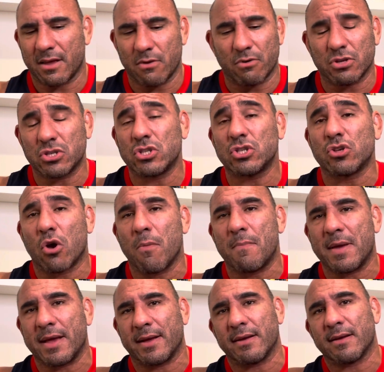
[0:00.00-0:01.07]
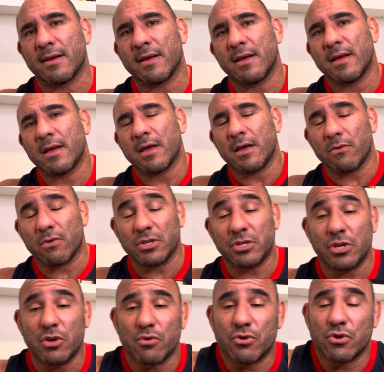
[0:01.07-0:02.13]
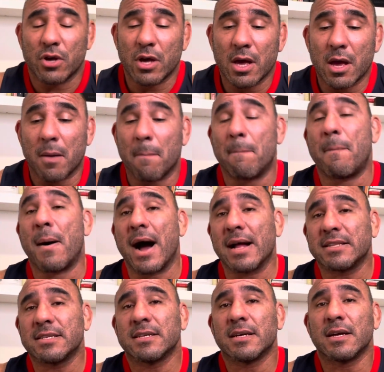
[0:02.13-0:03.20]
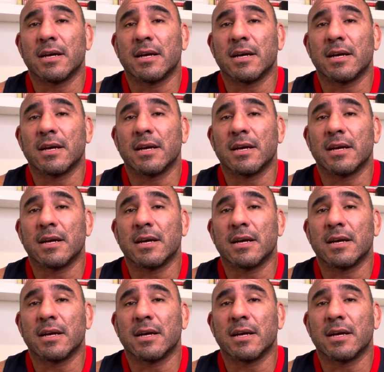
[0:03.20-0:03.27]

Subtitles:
It was so big. It was huge. But